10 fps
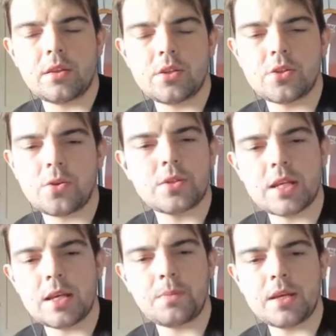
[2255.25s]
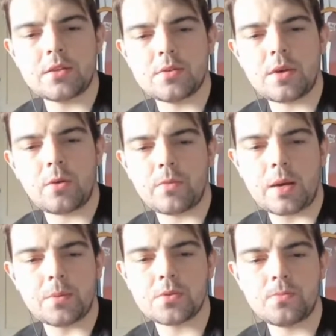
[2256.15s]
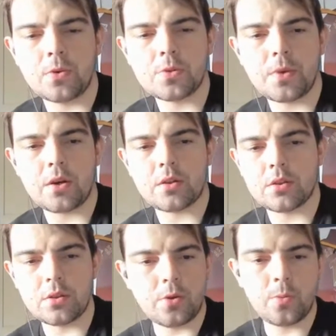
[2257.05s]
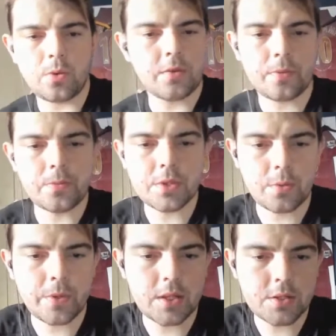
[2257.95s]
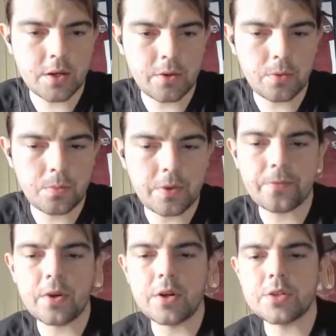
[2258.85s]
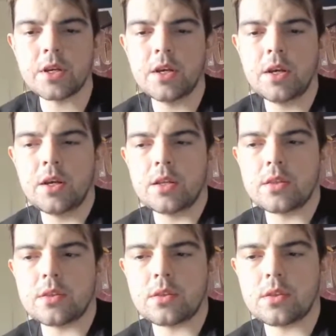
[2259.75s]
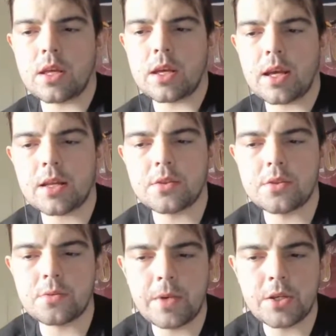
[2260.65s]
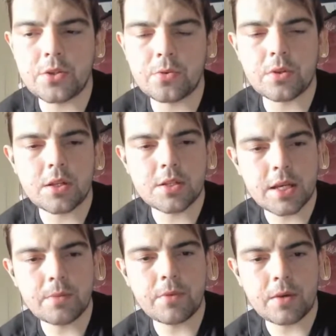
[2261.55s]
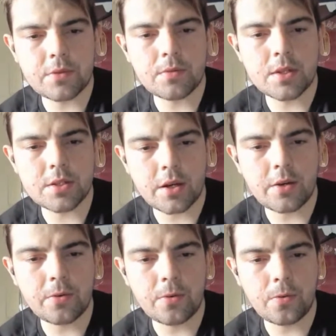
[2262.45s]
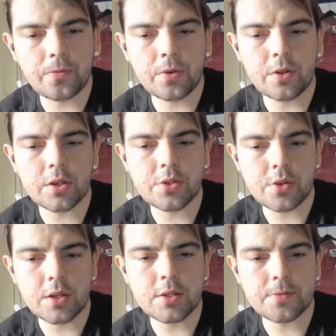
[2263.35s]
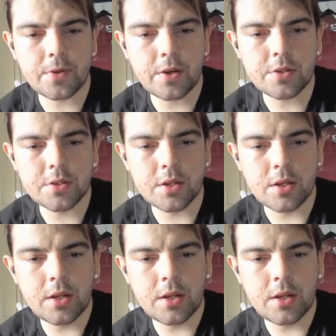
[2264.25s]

the two teammates, Hamilton and Rosberg, knew one of them was going to win the title. But first, they had to make sure that the team wrapped up the title for the constructors first.